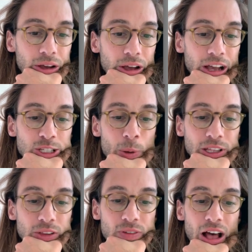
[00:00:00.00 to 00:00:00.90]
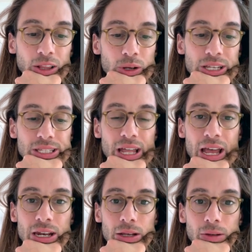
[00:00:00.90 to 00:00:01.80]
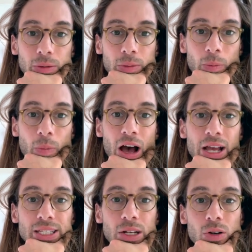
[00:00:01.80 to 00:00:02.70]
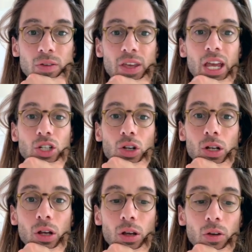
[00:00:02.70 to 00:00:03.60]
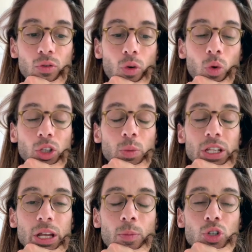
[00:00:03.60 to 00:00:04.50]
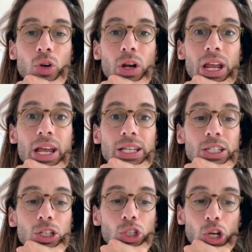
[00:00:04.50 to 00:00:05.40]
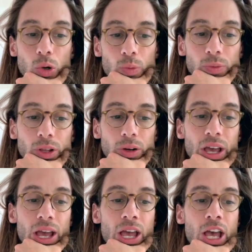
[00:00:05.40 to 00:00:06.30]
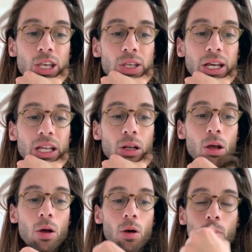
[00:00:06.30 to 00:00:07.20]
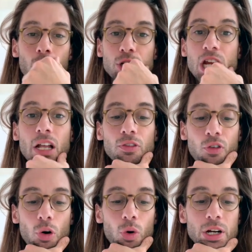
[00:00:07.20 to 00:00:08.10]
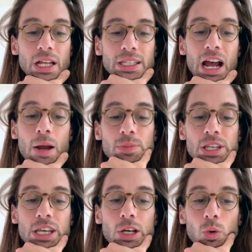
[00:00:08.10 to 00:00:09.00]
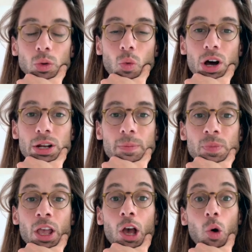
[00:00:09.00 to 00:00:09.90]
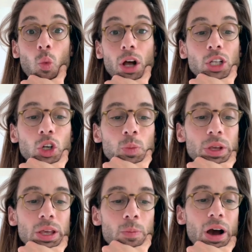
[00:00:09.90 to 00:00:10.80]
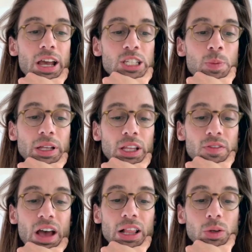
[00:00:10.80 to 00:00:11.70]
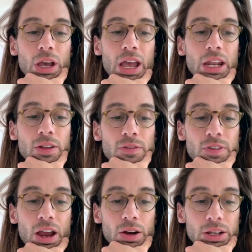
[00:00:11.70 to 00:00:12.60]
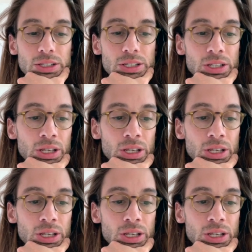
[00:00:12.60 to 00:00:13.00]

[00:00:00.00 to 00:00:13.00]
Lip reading: expected value is 10. My standard deviation for what could be the temperature is 2. Okay, so I can project forward at time t equal 1 what could be my expected value and variance.